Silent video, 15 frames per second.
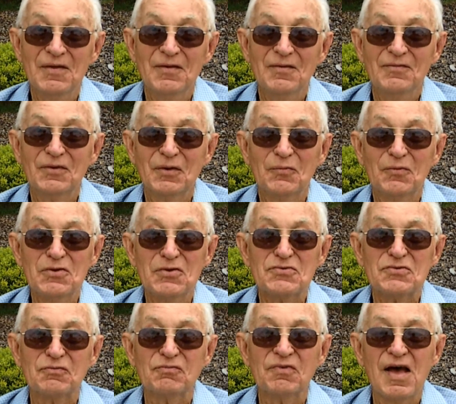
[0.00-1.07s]
So we used
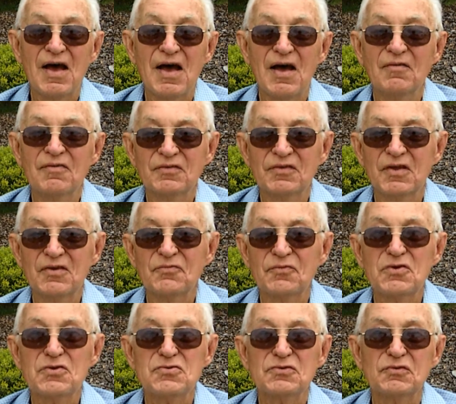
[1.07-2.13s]
to fly, we
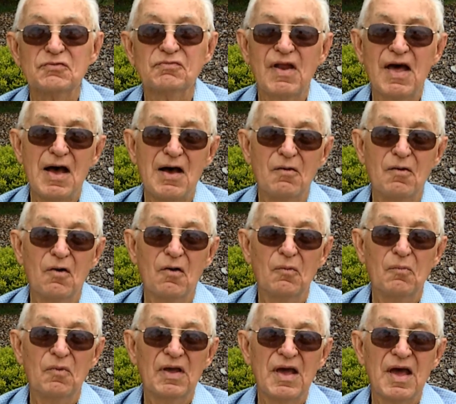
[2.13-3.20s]
used to fly all
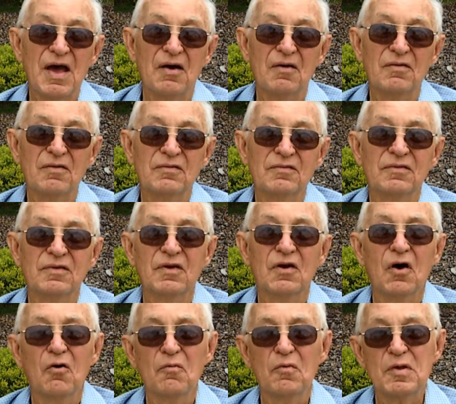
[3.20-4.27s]
the way out and
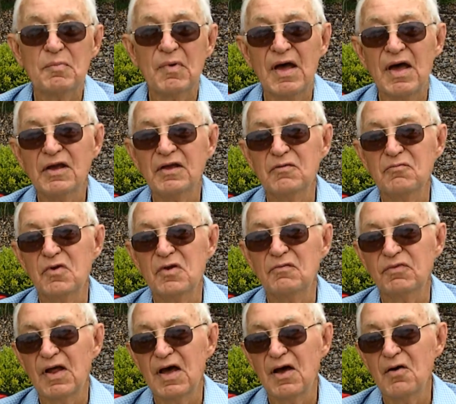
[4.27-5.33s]
all the way back, and we'd
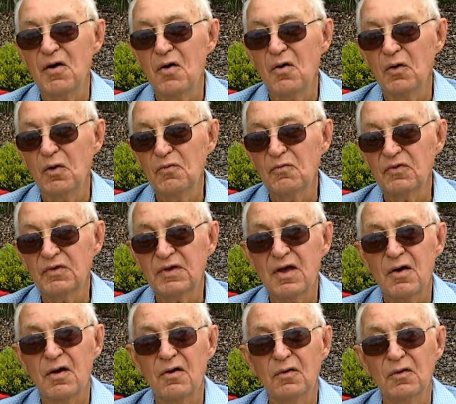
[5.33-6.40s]
fly all
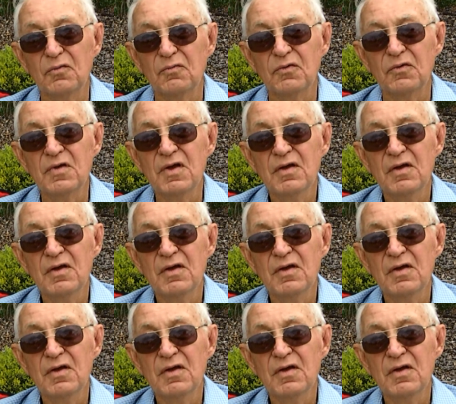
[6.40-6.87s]
over